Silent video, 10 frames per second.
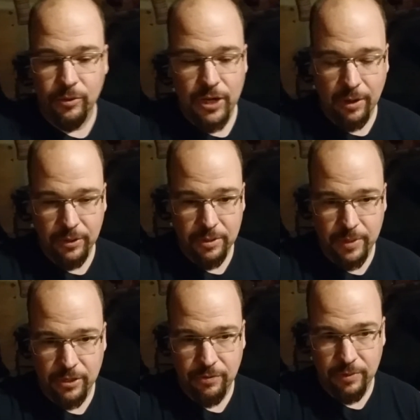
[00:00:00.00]
Track width is
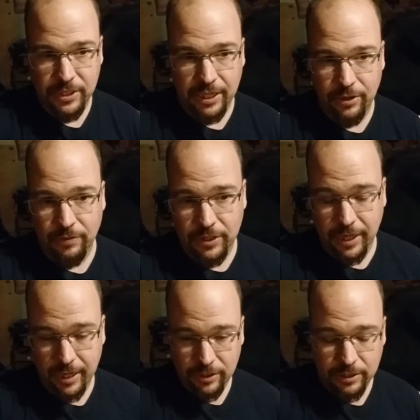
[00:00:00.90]
measured from the center of the
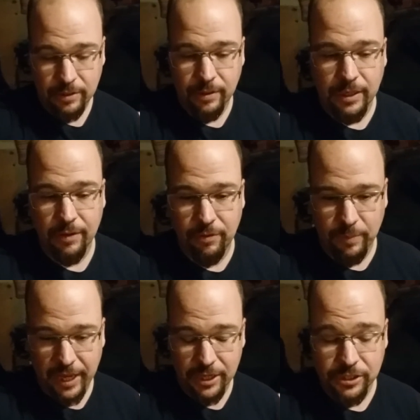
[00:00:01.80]
tires, not from
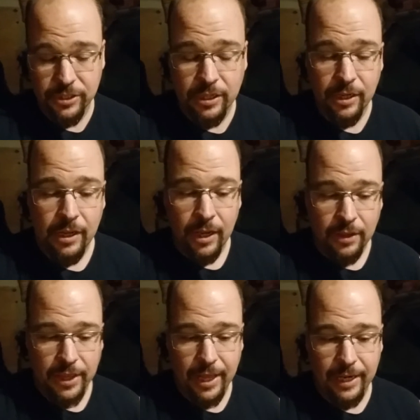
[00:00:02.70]
the edges.
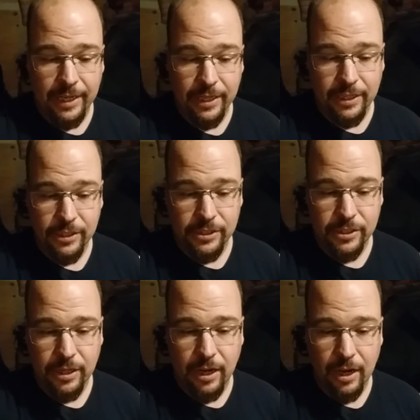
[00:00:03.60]
That
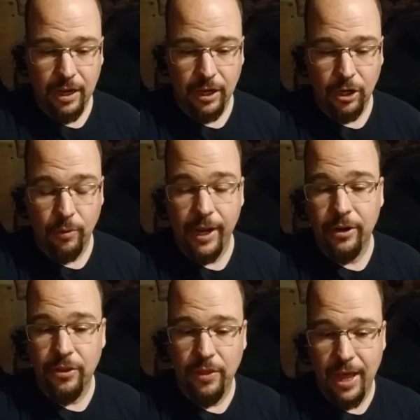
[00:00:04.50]
is
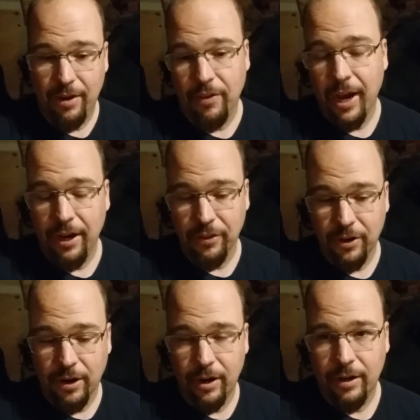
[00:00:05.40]
greater than that of the height of the
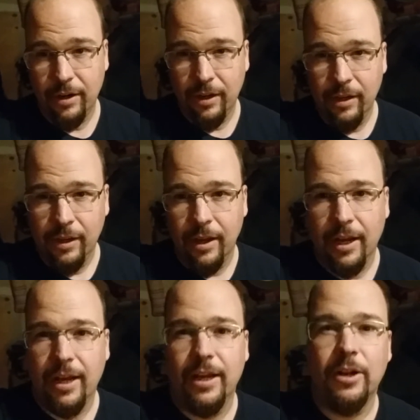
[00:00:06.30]
car.
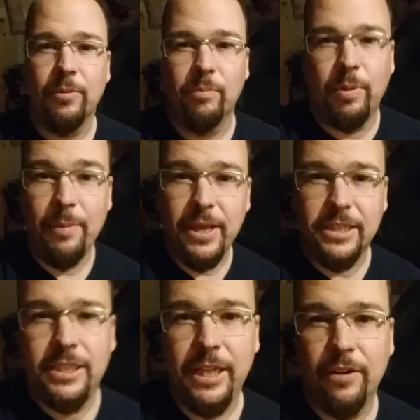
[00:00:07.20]
I don't blame the
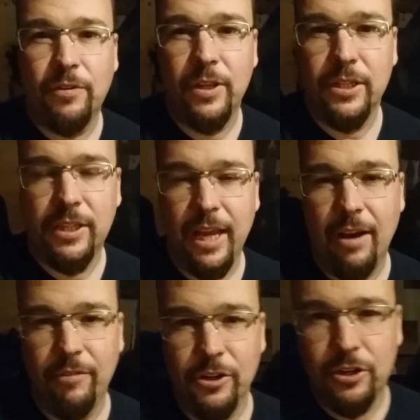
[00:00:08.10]
SCCA for this. They
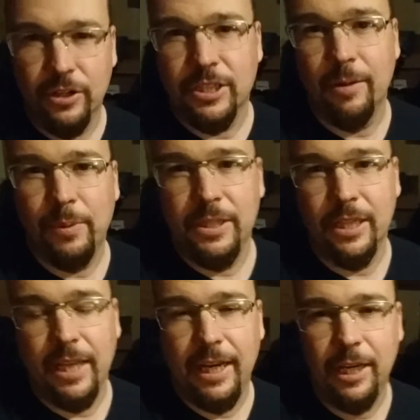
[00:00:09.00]
have insurance companies
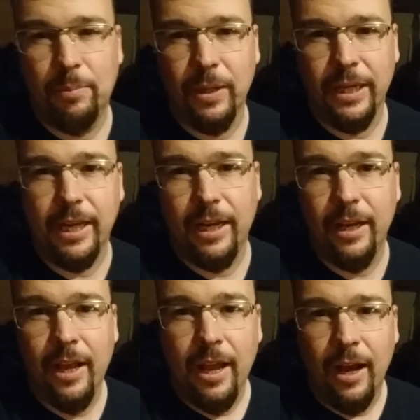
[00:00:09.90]
that they need to
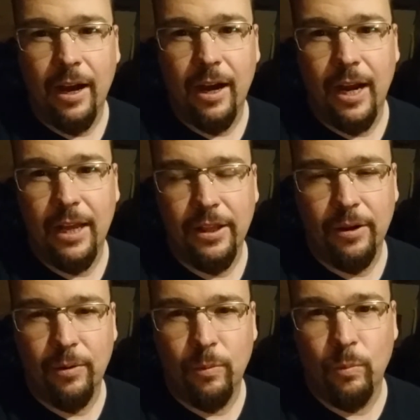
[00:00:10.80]
placate, and
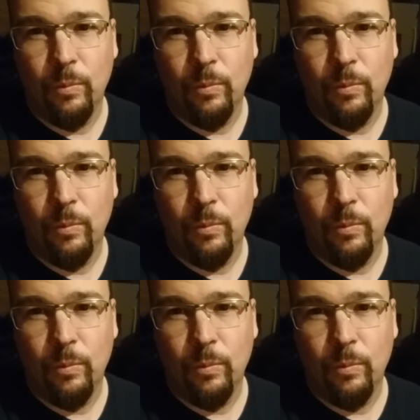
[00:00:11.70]
the